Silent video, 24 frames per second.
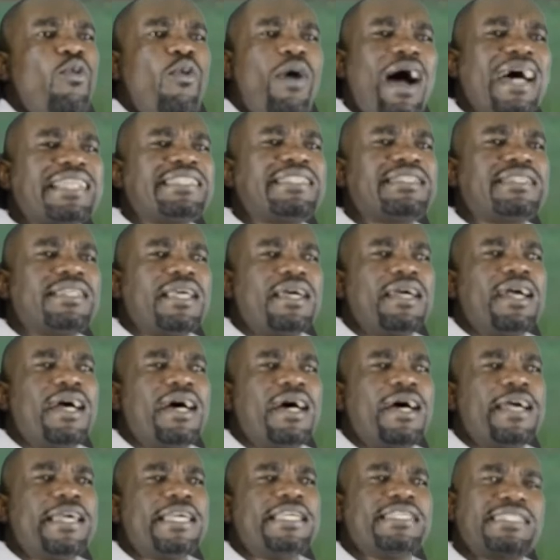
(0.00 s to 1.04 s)
what
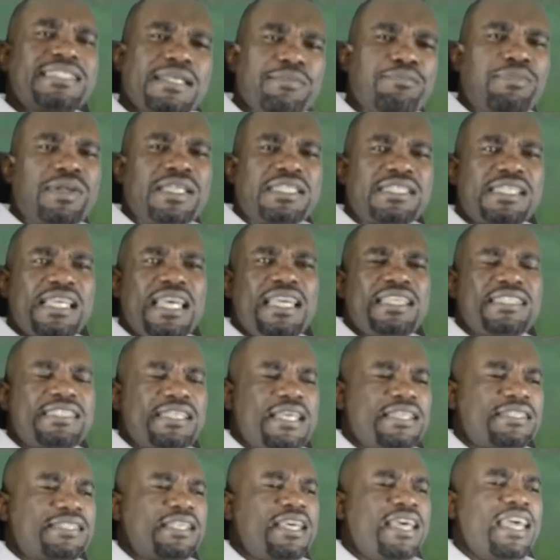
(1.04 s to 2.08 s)
he simply
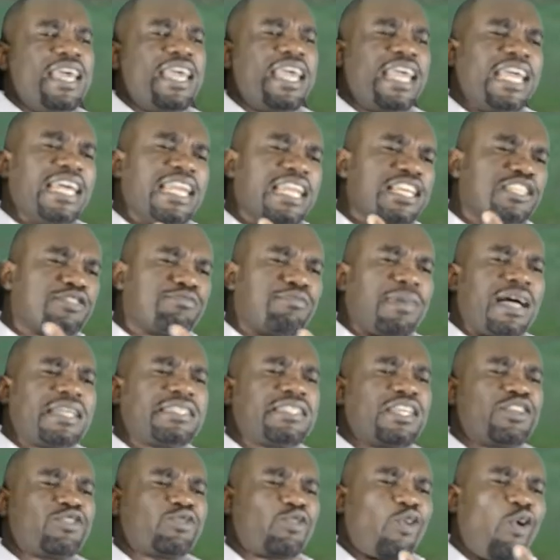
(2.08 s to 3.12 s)
says is,
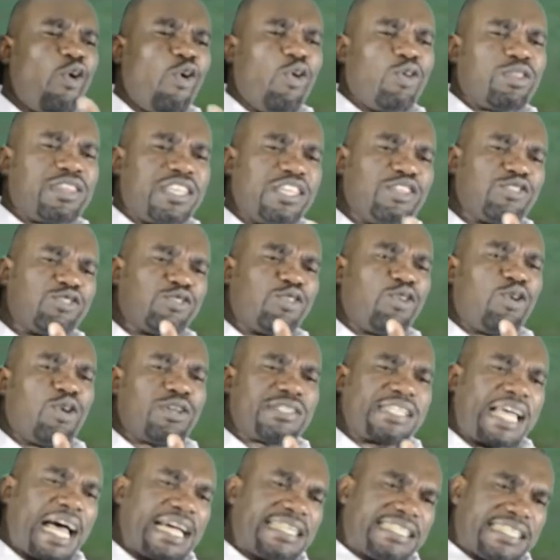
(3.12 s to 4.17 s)
inasmuch as all these
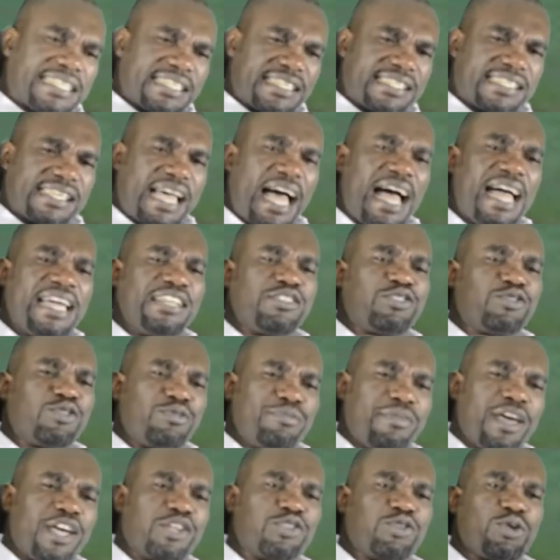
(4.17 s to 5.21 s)
laws are designed
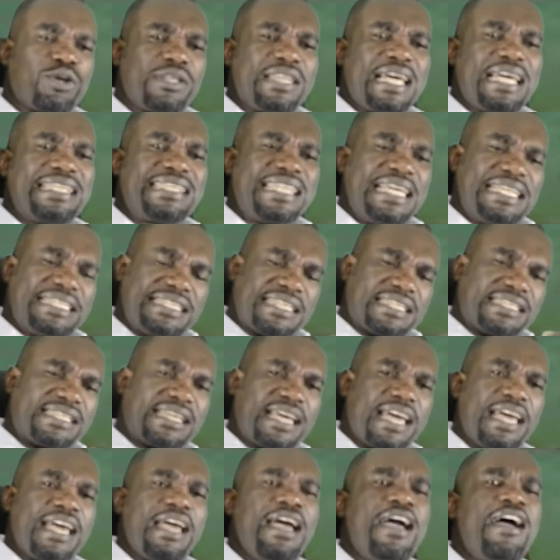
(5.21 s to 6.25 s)
to make sure that they
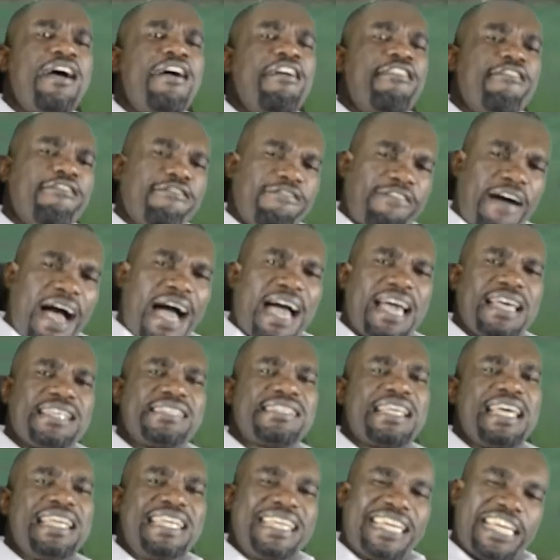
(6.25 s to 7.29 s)
deter
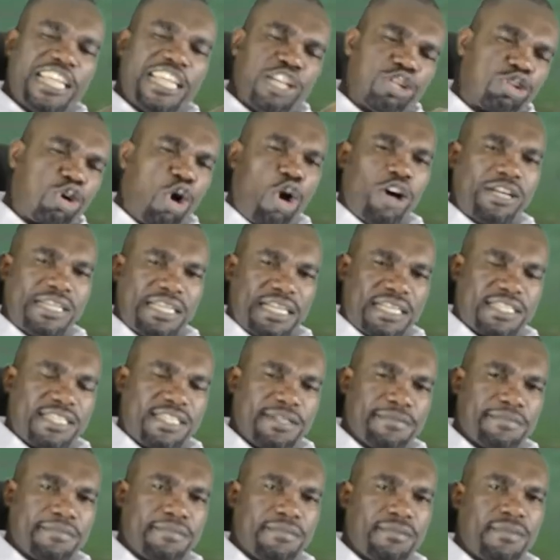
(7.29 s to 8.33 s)
vice and ill conduct,